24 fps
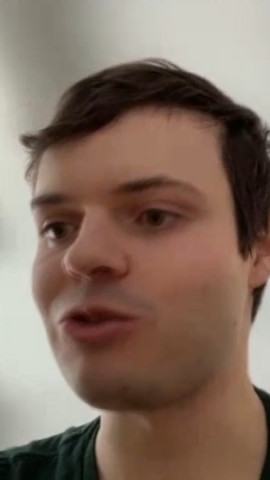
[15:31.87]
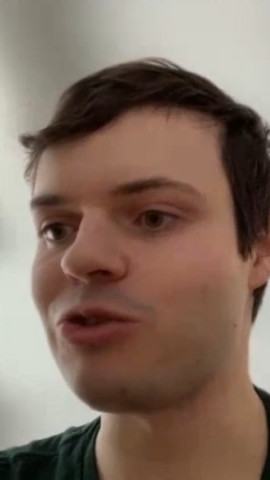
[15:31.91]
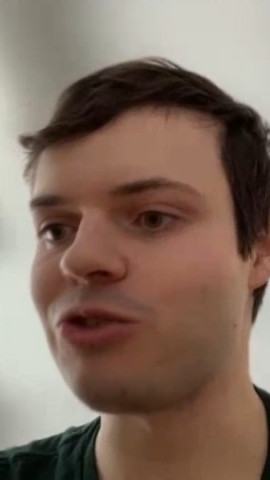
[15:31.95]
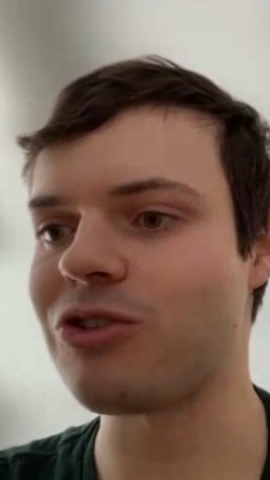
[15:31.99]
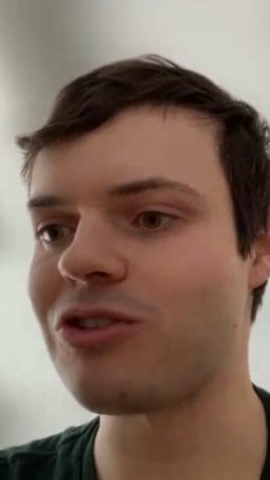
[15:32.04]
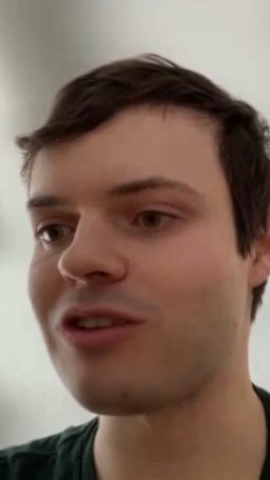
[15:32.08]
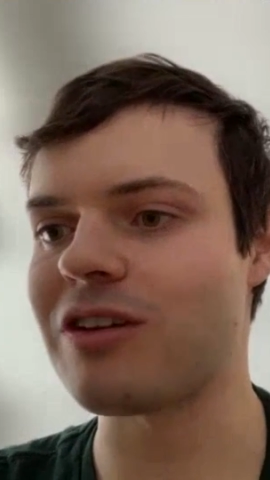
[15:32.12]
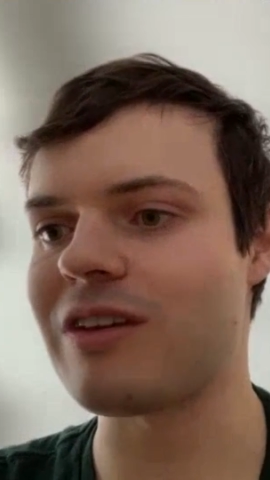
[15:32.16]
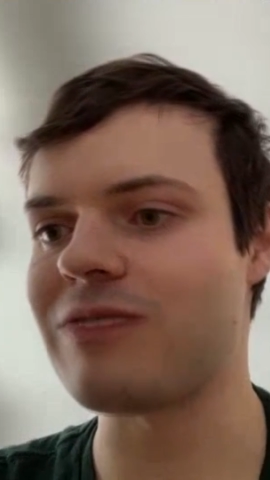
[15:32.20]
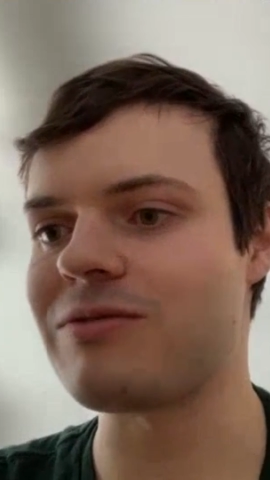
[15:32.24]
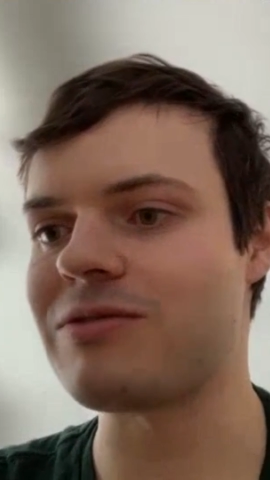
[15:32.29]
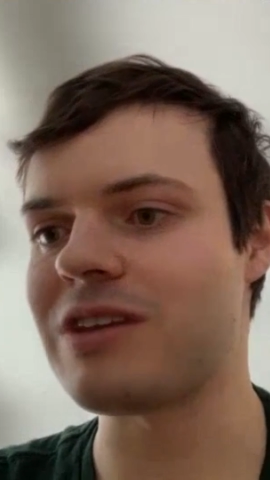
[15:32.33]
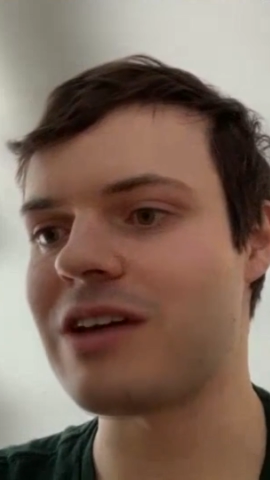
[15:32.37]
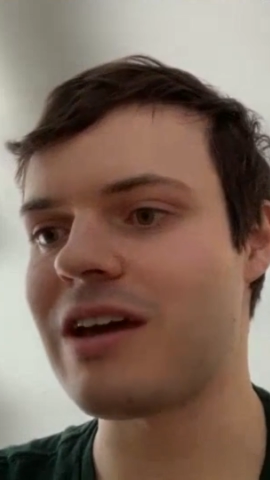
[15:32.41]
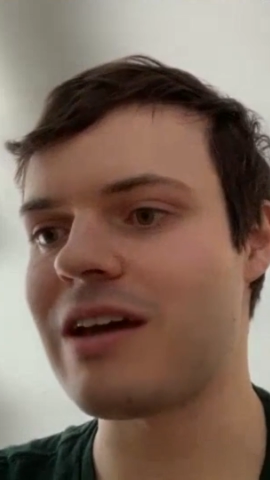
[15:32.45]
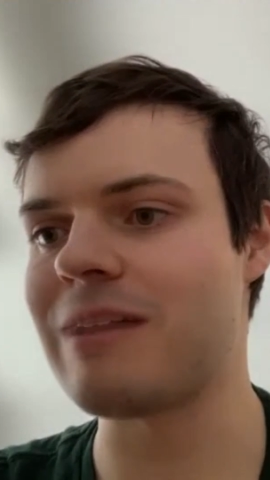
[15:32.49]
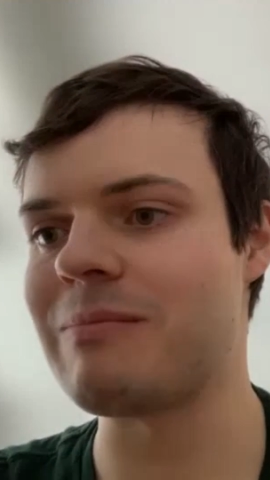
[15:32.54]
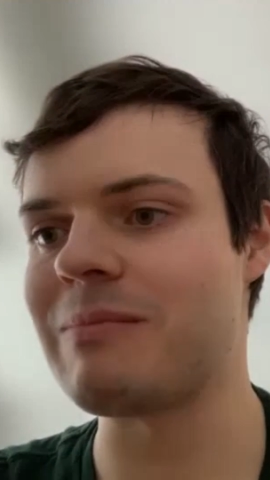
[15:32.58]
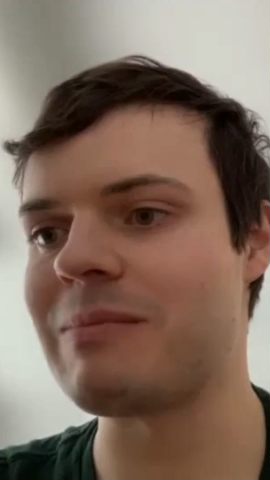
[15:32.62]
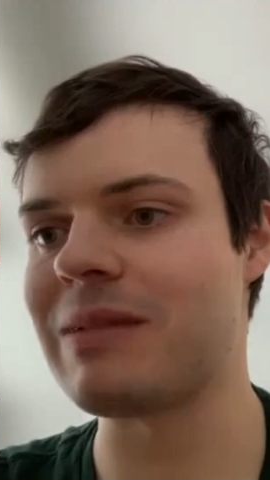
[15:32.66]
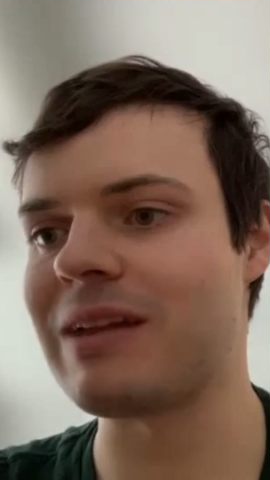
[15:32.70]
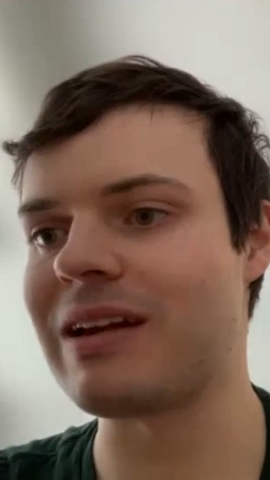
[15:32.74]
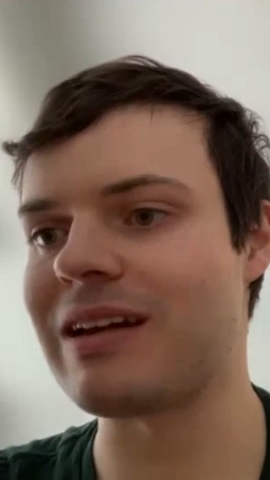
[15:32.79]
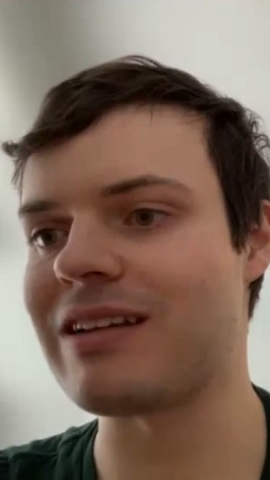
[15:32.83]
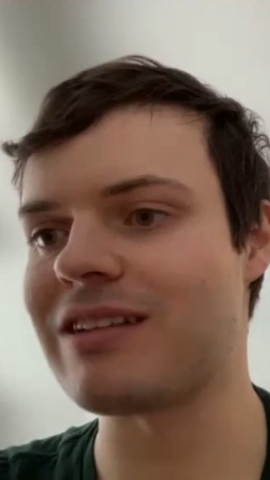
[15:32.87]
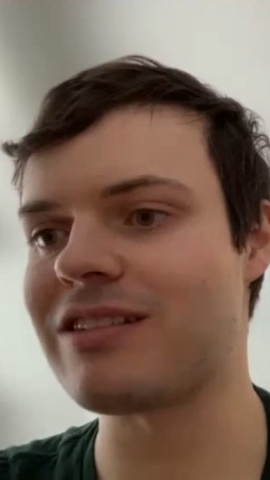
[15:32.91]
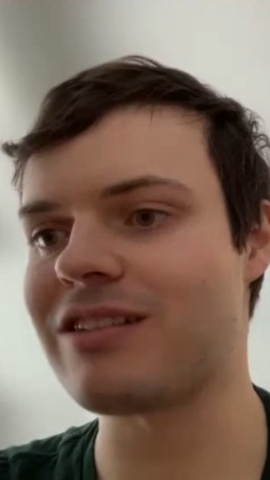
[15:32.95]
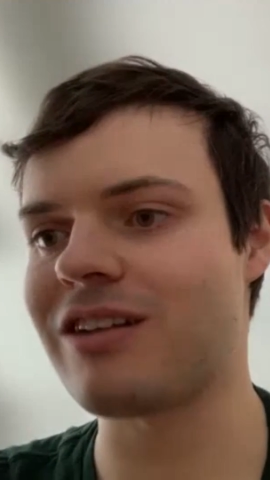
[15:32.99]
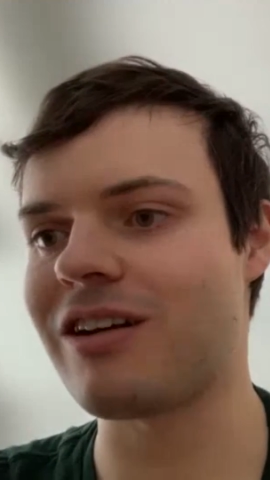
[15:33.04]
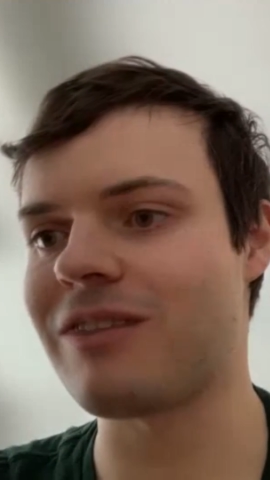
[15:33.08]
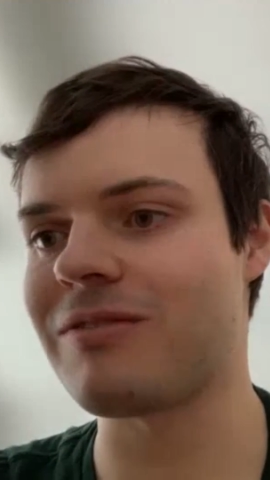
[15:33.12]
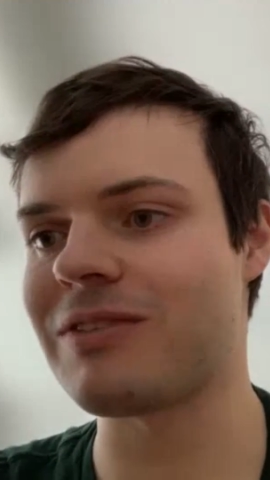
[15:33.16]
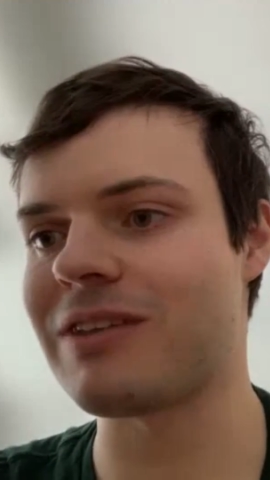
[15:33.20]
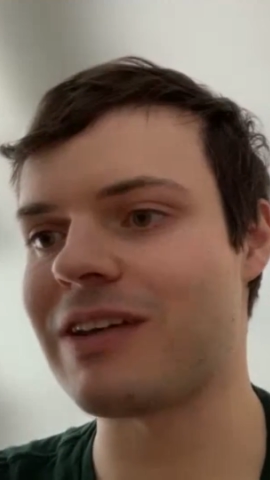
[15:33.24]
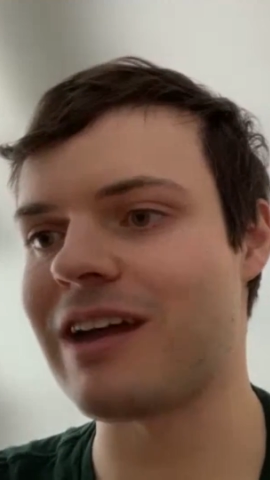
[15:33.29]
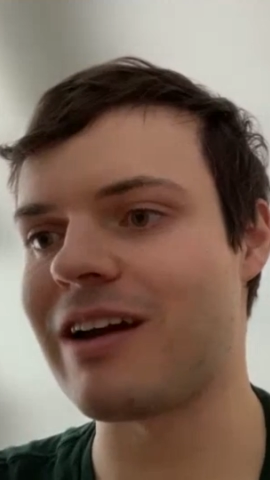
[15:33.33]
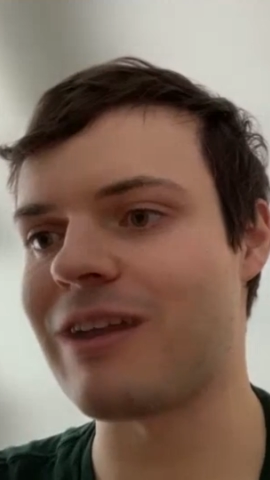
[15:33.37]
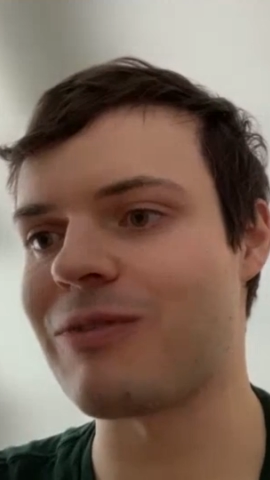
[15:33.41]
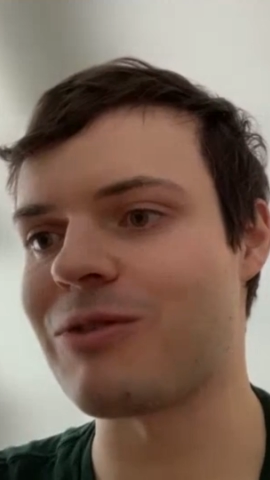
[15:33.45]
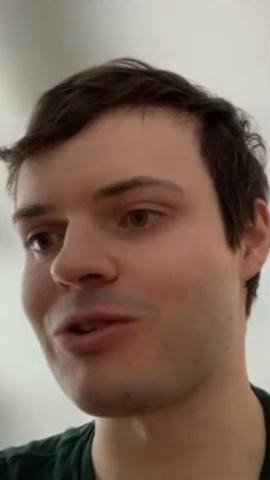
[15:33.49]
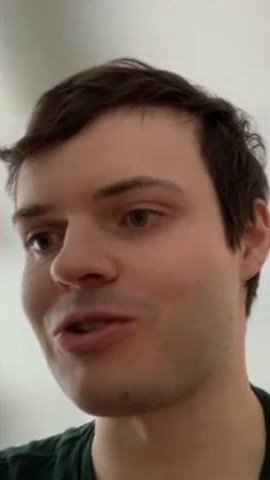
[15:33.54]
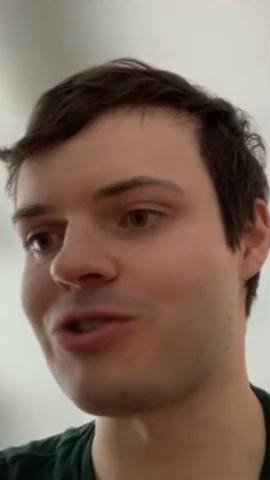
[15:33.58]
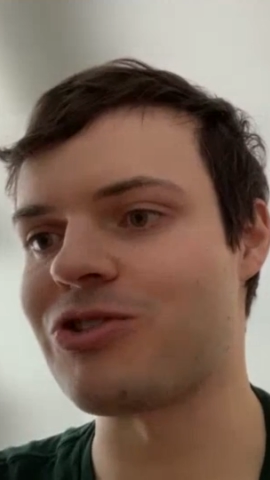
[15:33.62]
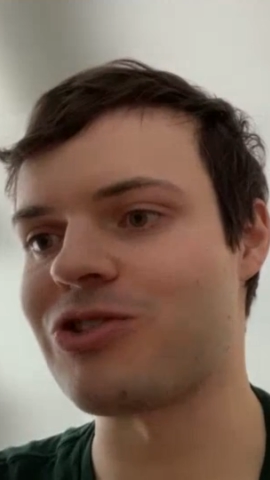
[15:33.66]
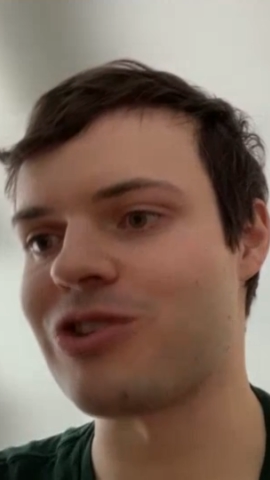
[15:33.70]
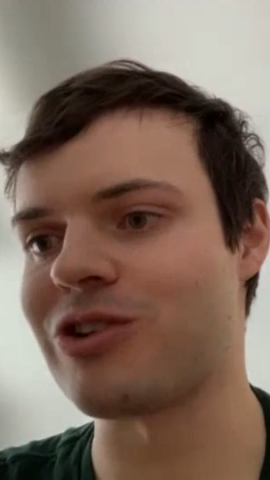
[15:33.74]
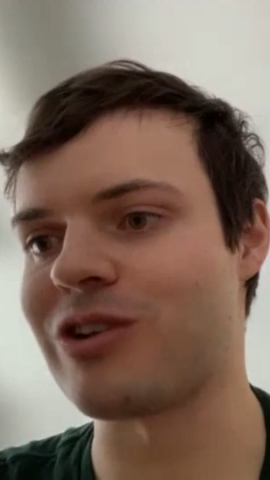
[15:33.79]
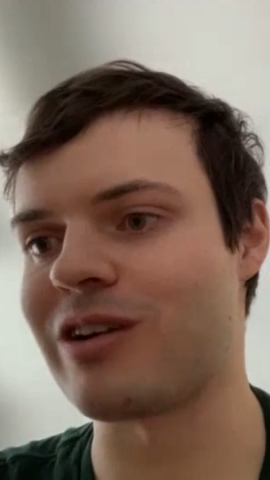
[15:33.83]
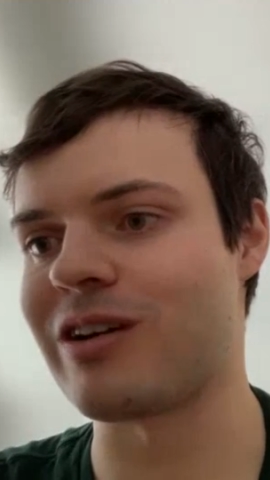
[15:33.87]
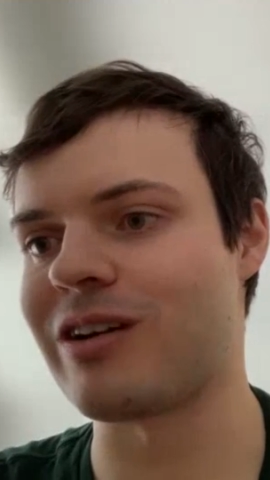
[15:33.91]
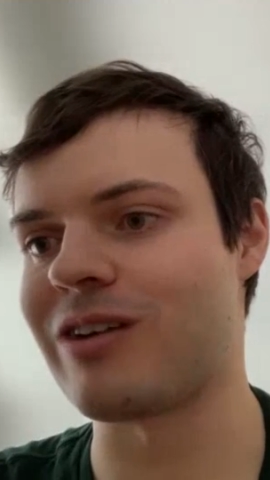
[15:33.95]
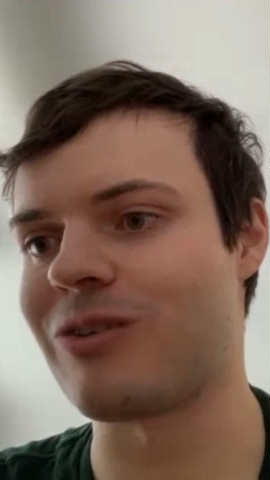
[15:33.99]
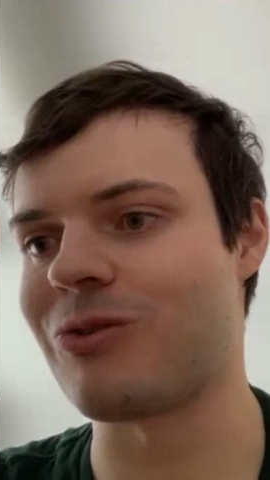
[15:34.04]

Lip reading: you just save 10 minutes off the average